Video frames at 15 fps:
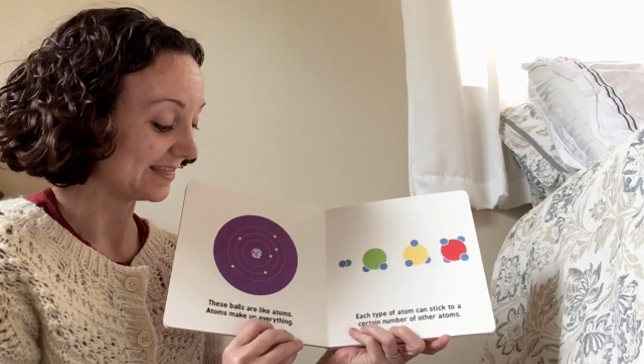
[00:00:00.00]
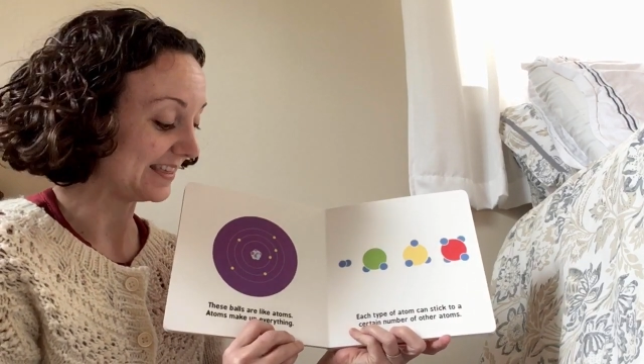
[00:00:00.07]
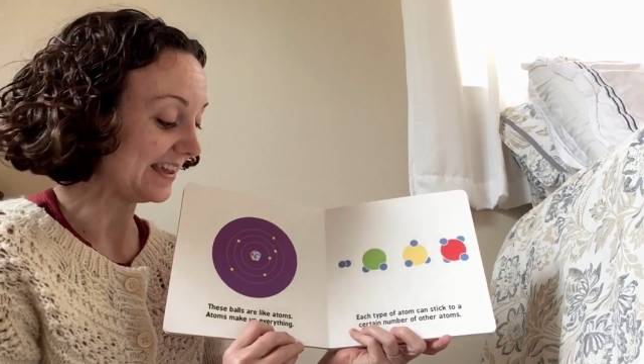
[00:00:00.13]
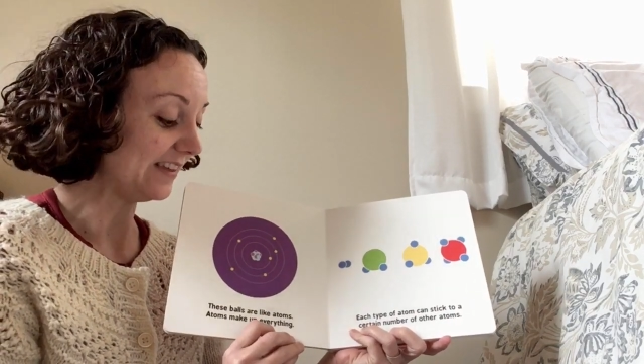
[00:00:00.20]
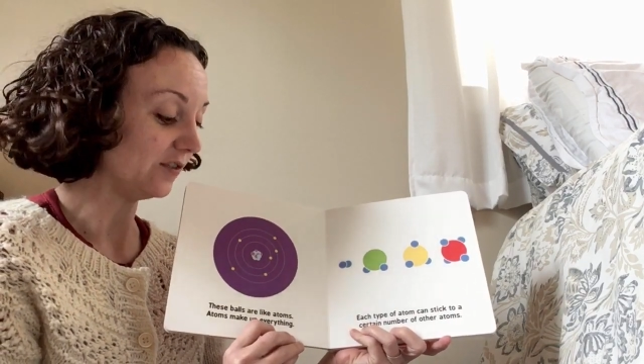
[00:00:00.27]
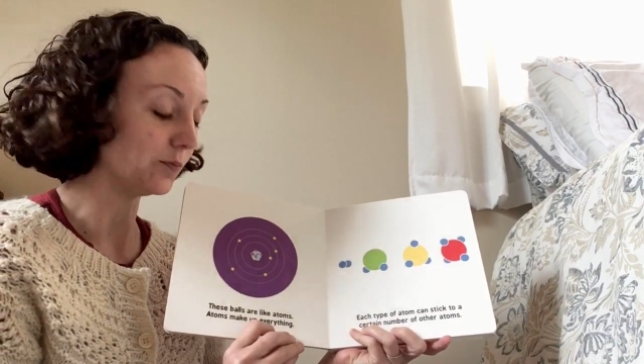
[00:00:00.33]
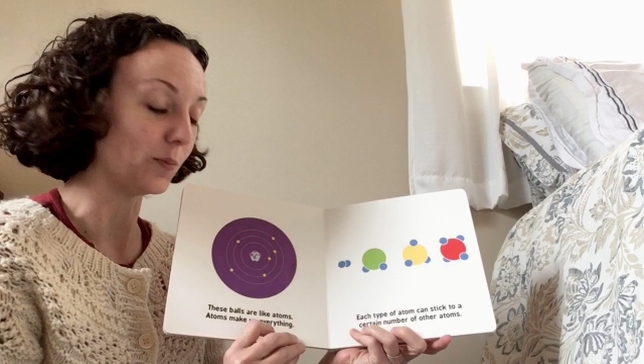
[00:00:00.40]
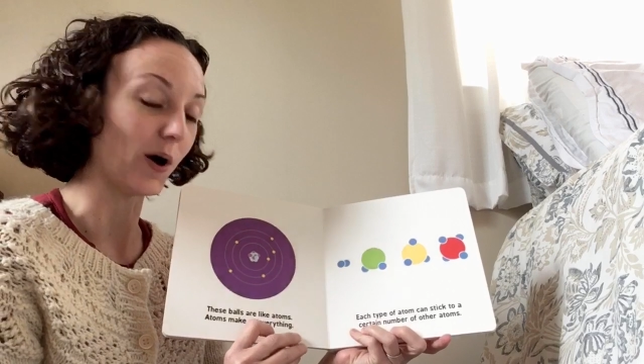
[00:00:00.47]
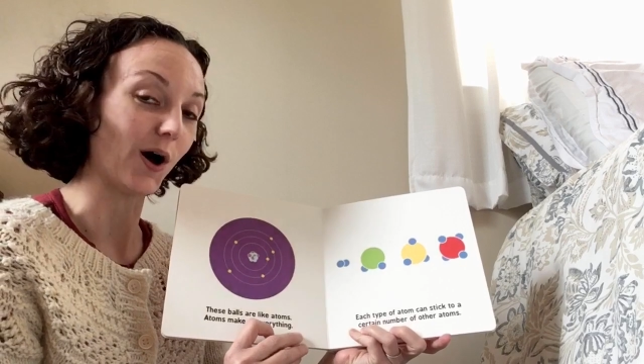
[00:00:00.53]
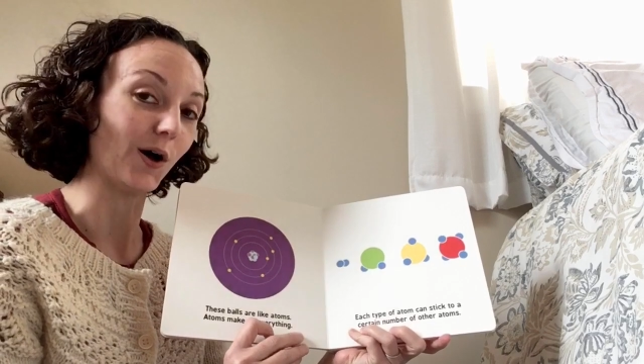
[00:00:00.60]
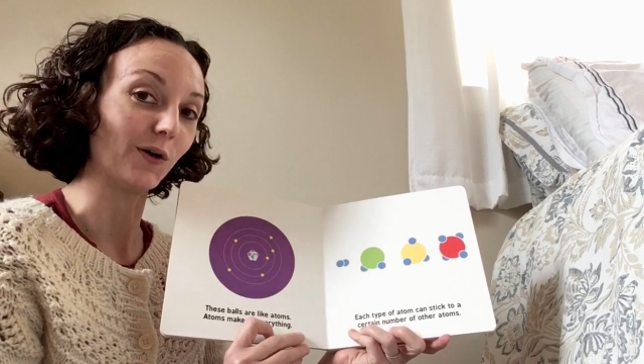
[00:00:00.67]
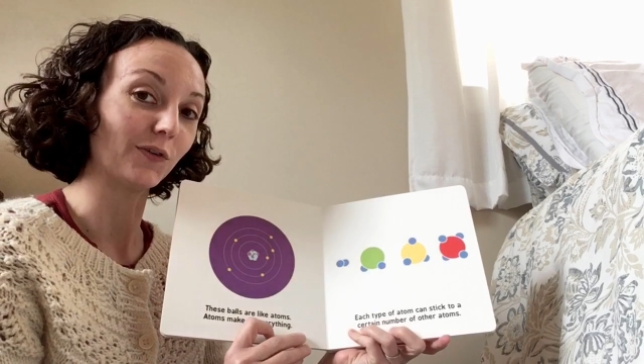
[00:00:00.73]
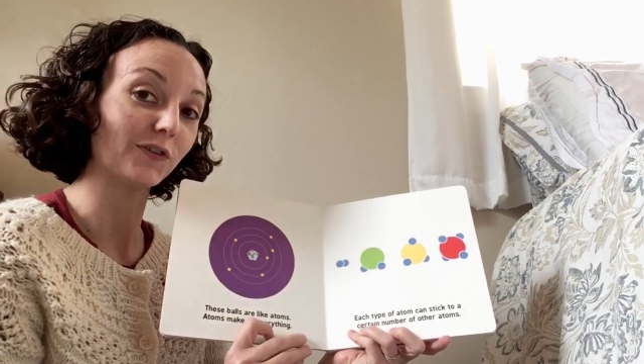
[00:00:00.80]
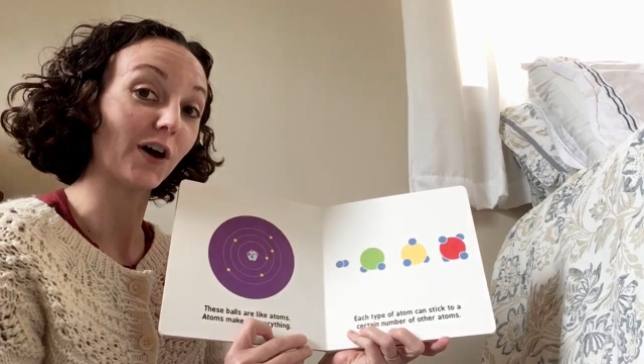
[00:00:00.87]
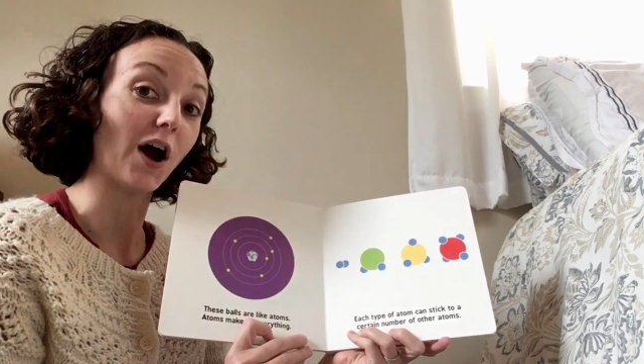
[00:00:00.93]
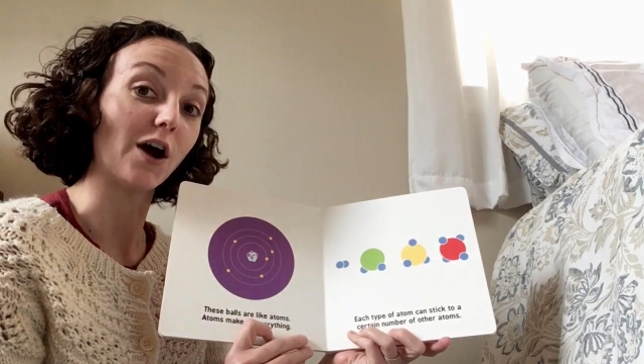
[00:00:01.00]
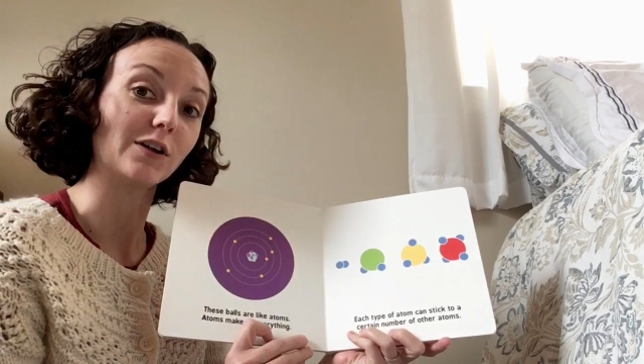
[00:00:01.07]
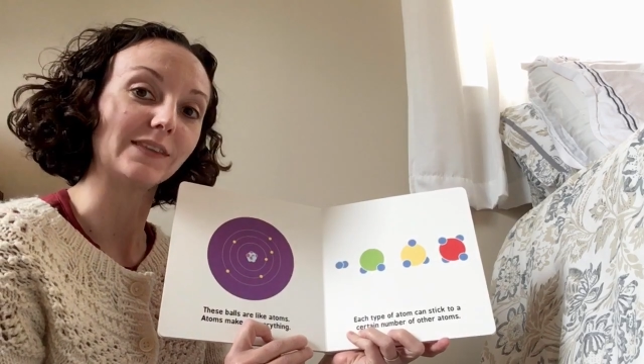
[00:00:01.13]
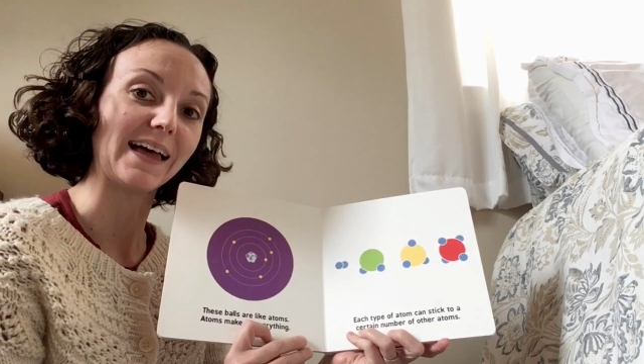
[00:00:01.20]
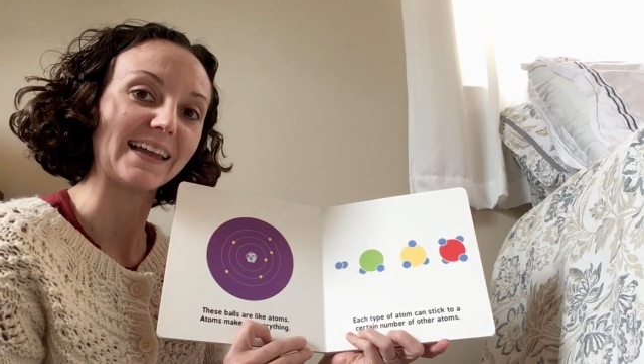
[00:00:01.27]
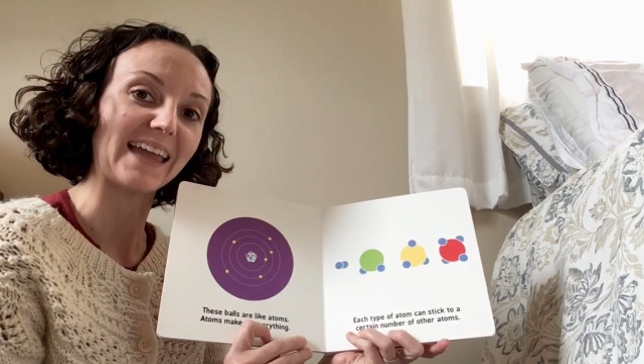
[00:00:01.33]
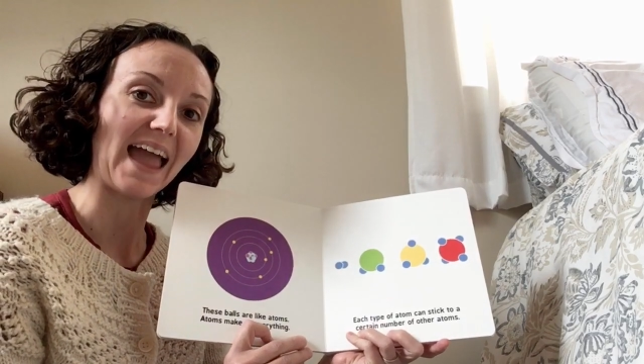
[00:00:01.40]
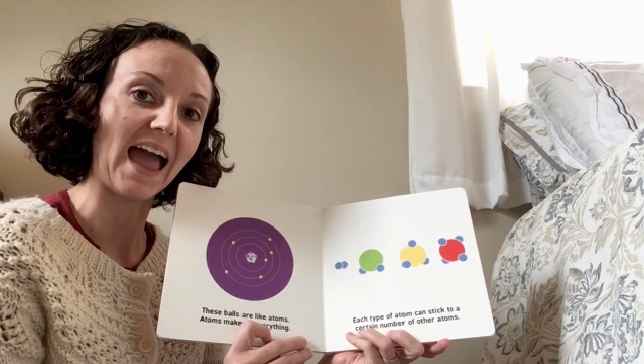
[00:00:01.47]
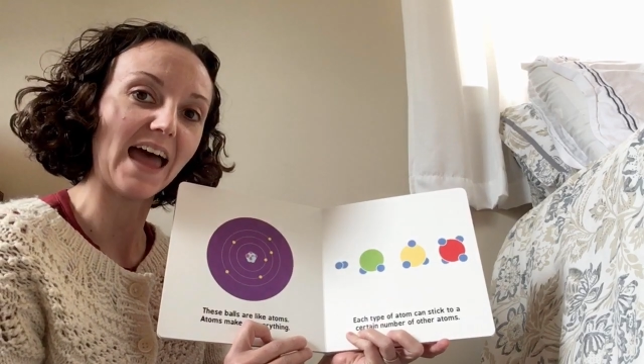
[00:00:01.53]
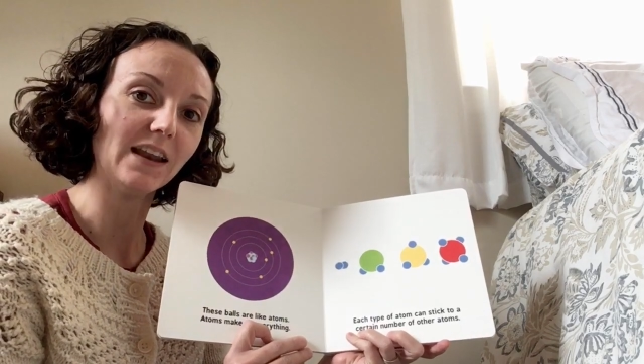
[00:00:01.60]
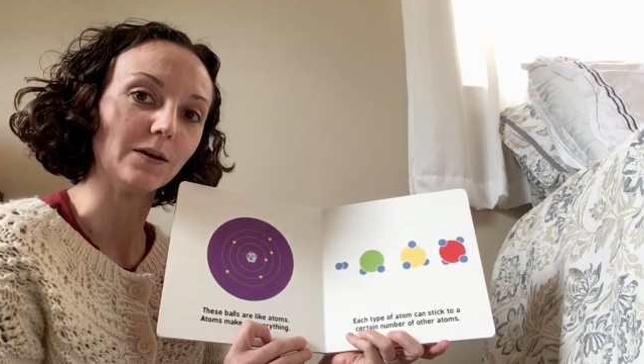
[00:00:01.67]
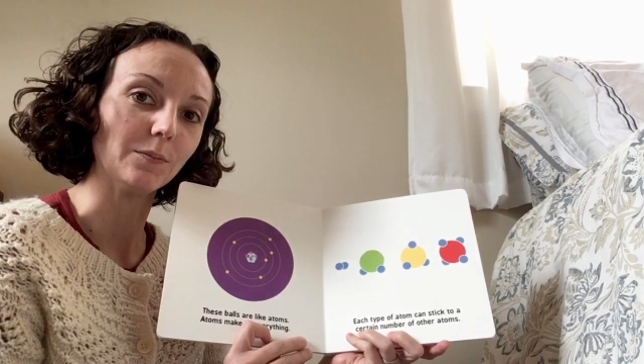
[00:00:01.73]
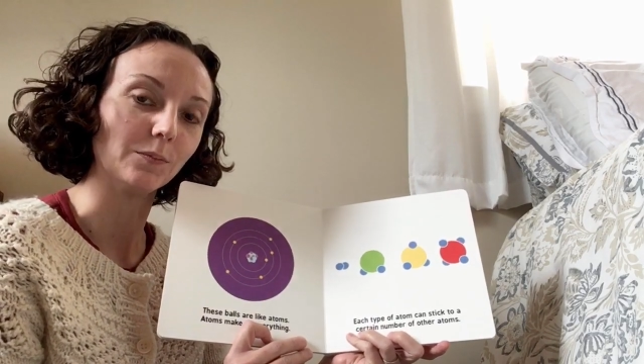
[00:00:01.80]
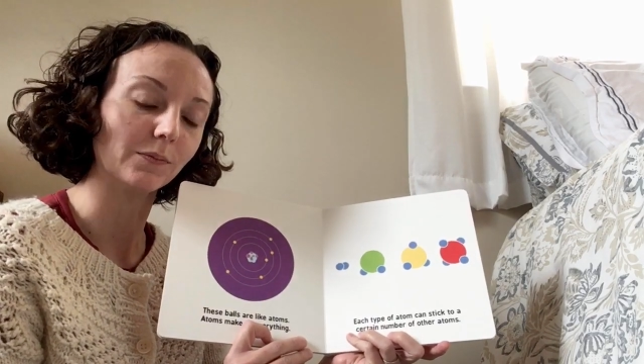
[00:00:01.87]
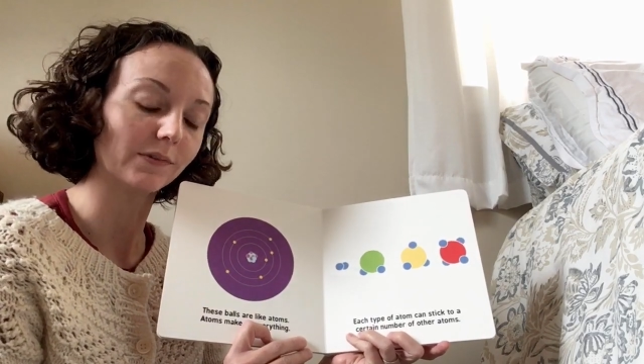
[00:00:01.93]
These balls are like
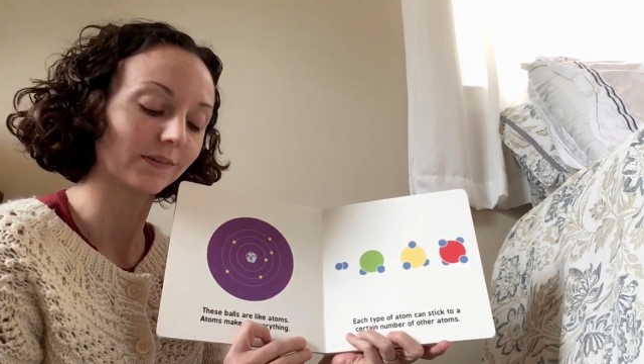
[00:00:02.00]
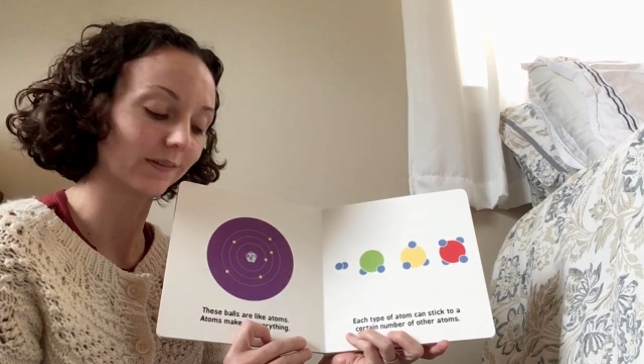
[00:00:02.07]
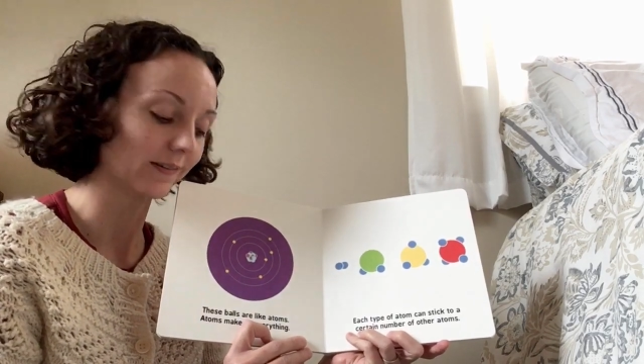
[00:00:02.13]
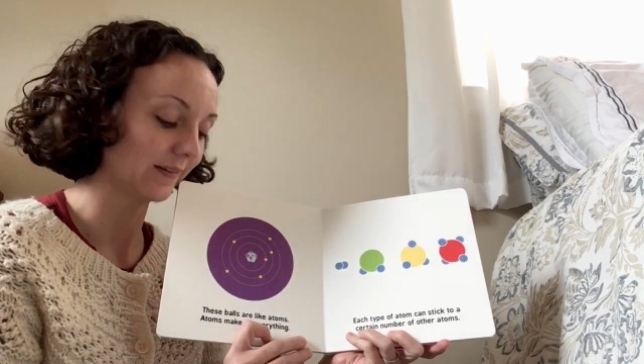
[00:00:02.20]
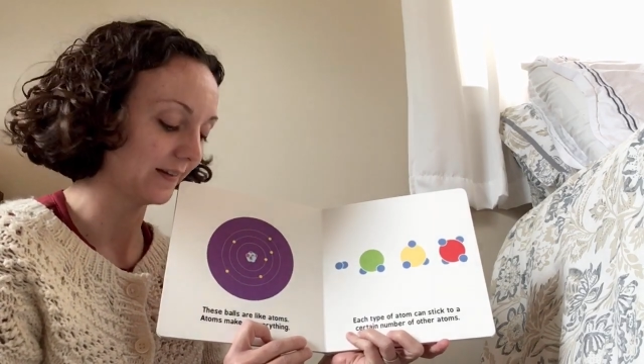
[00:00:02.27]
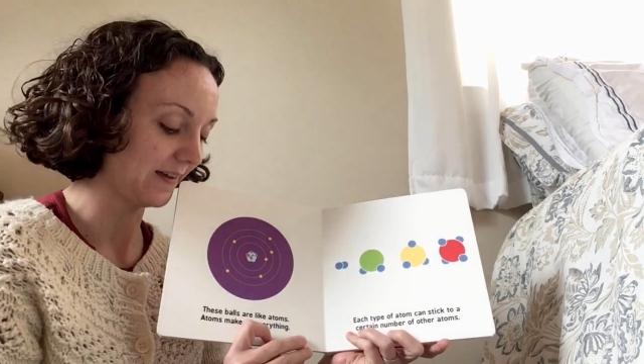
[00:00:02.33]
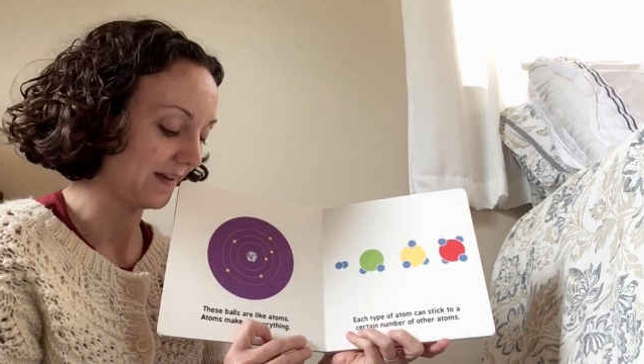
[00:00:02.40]
atoms.